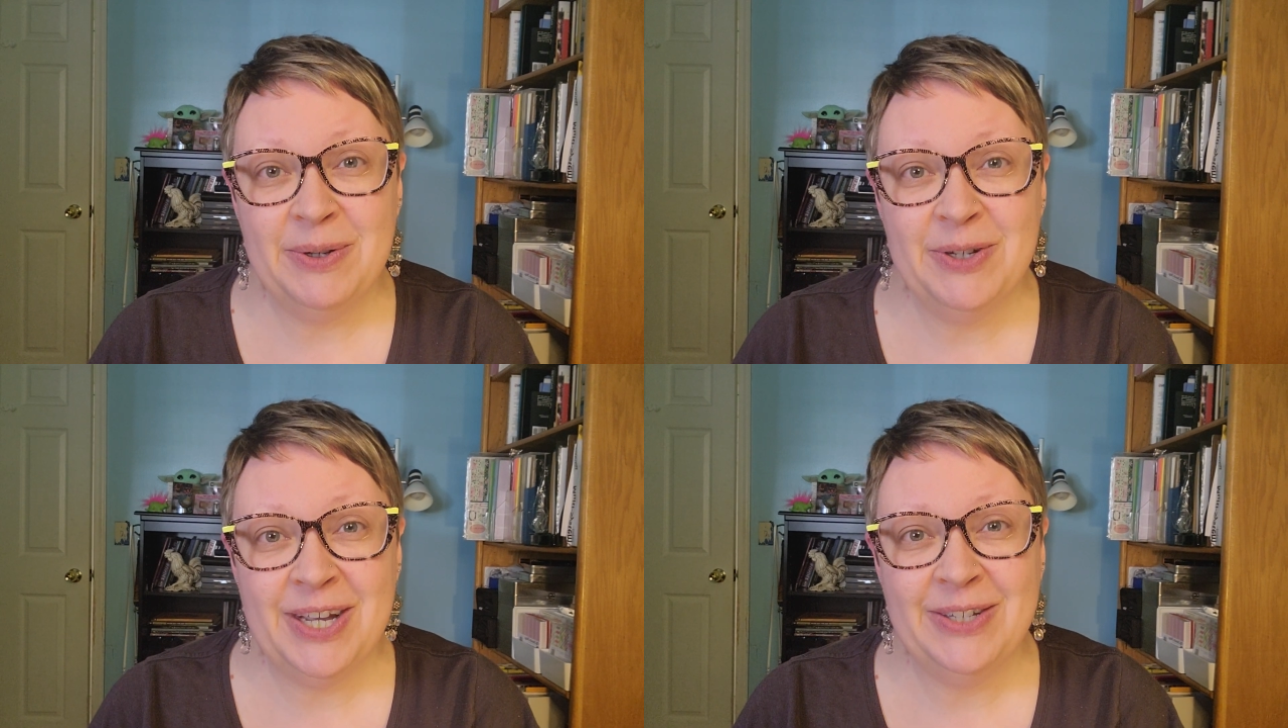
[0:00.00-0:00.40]

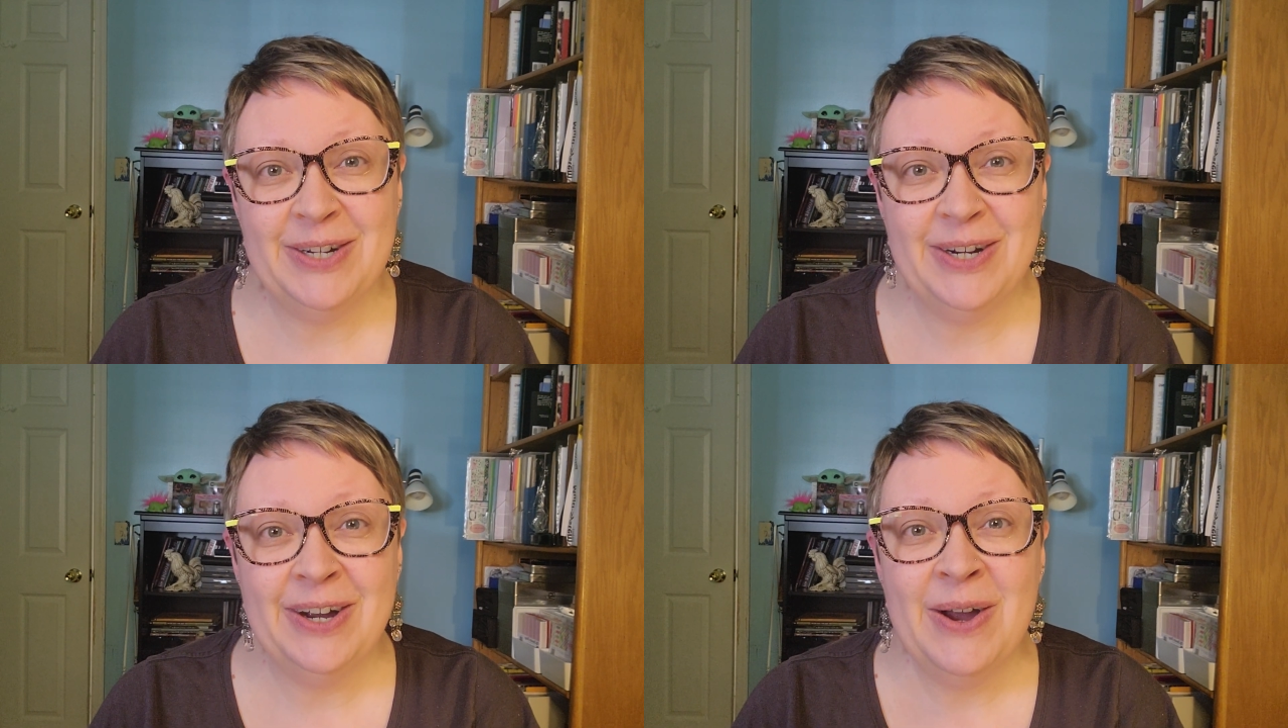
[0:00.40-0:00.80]

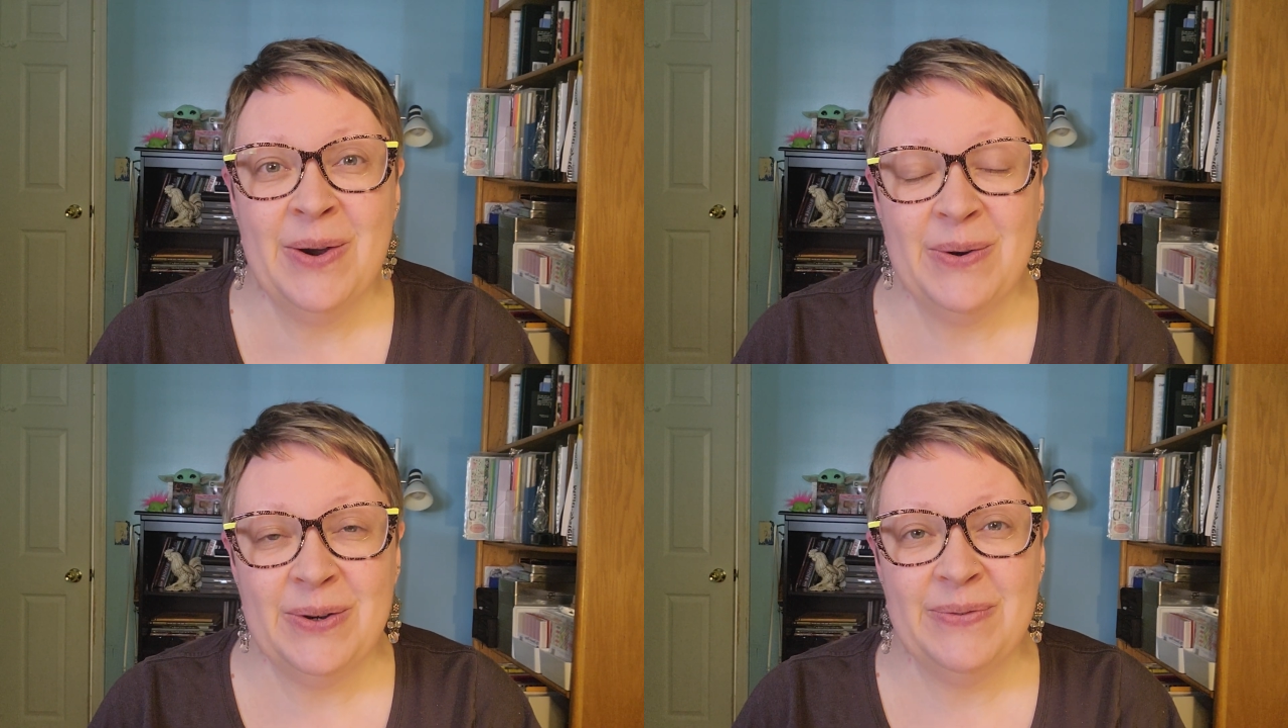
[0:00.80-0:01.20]
shelter,
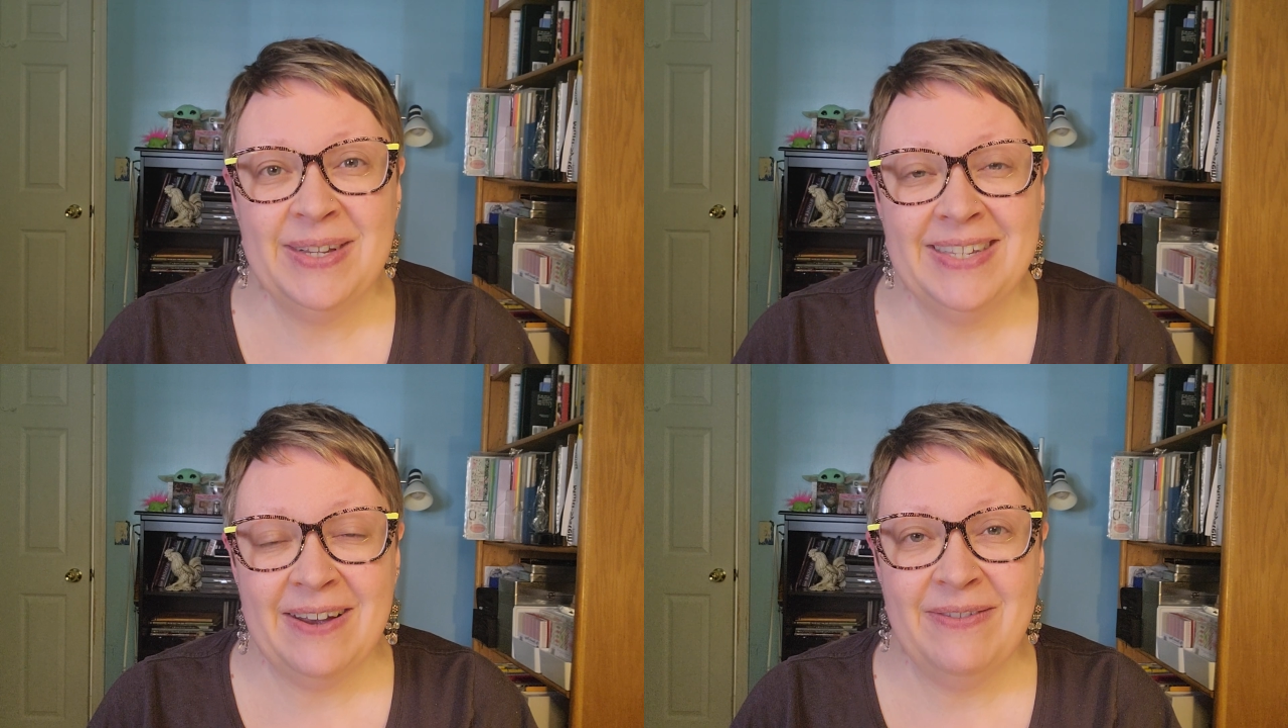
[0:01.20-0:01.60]

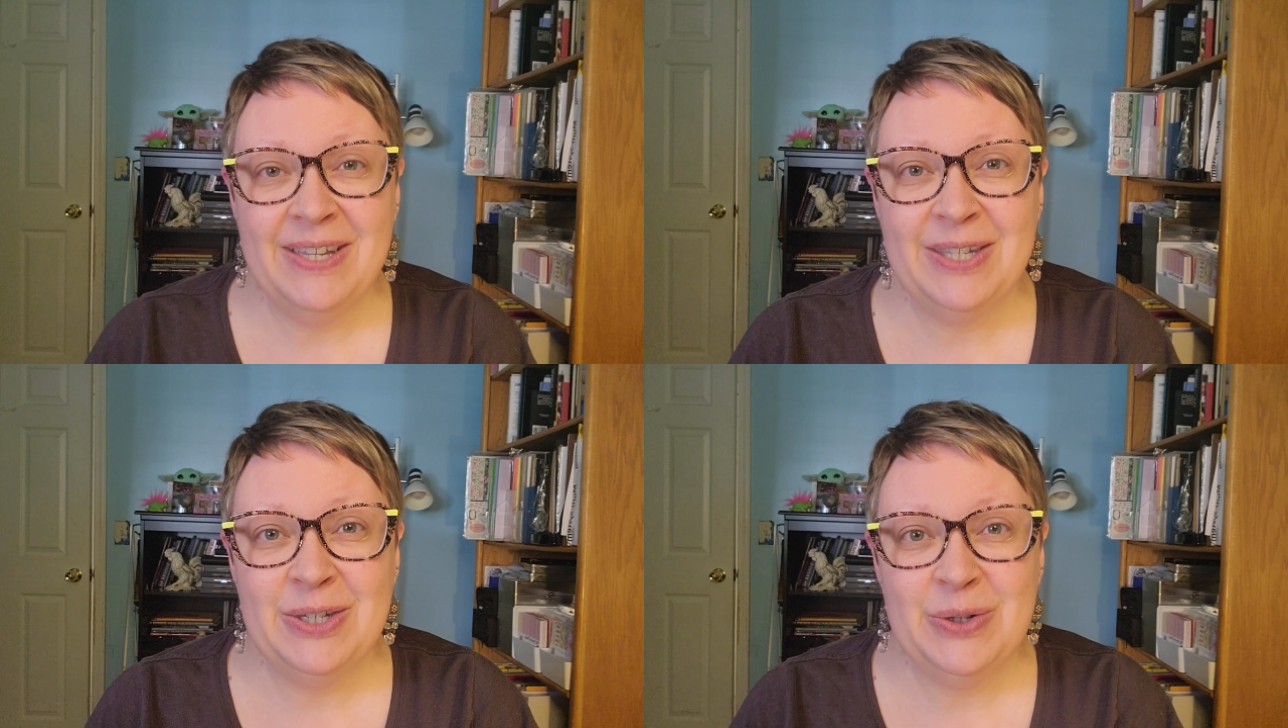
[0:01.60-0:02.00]
Orphans of
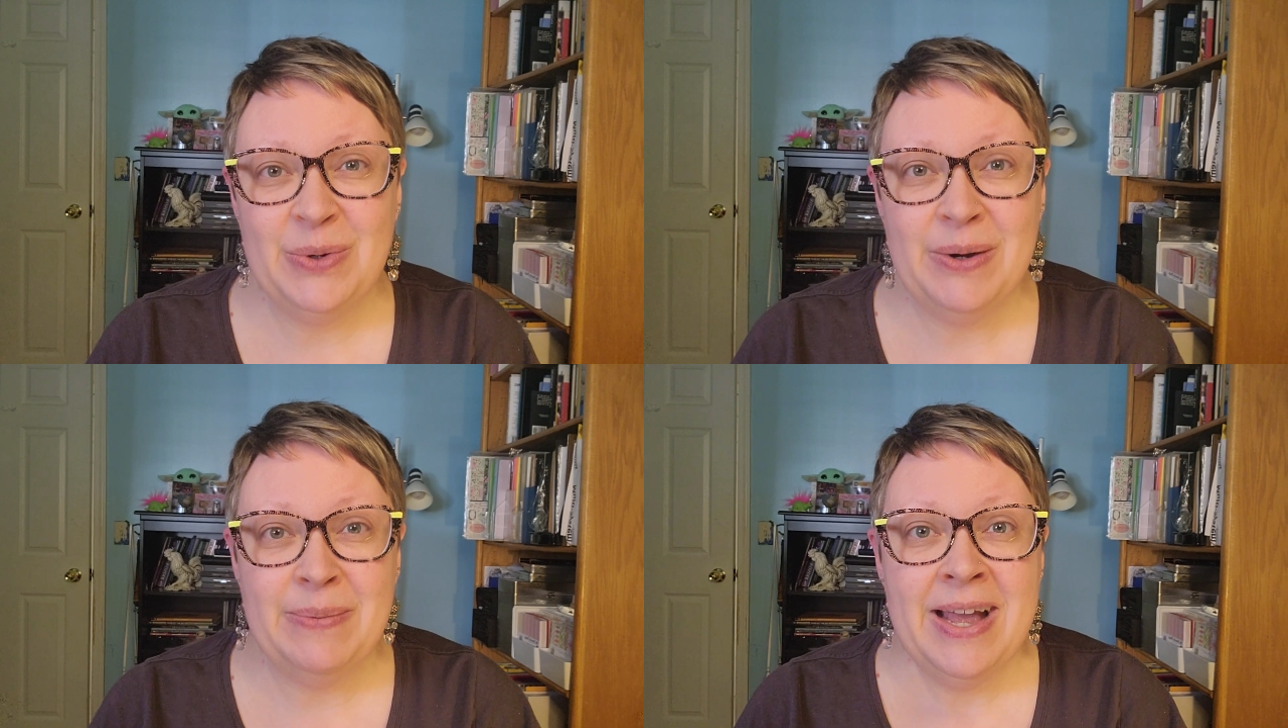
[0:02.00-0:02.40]
the
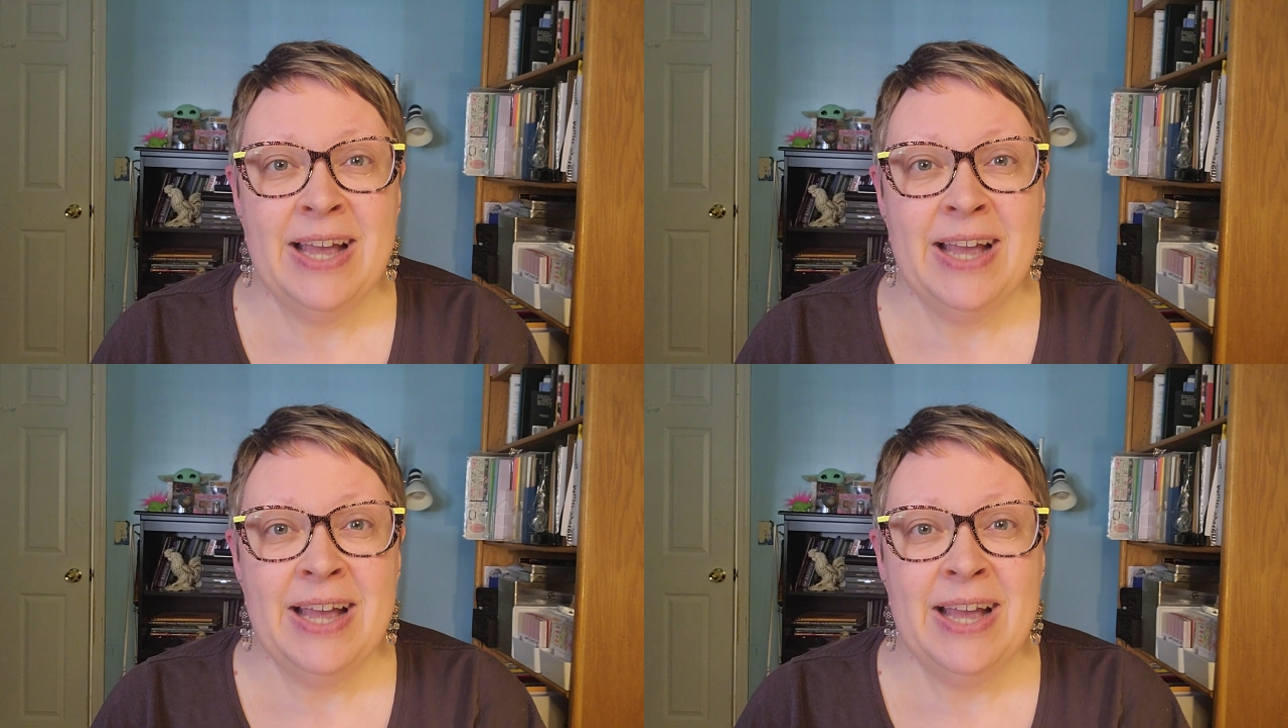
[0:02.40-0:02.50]
Storm.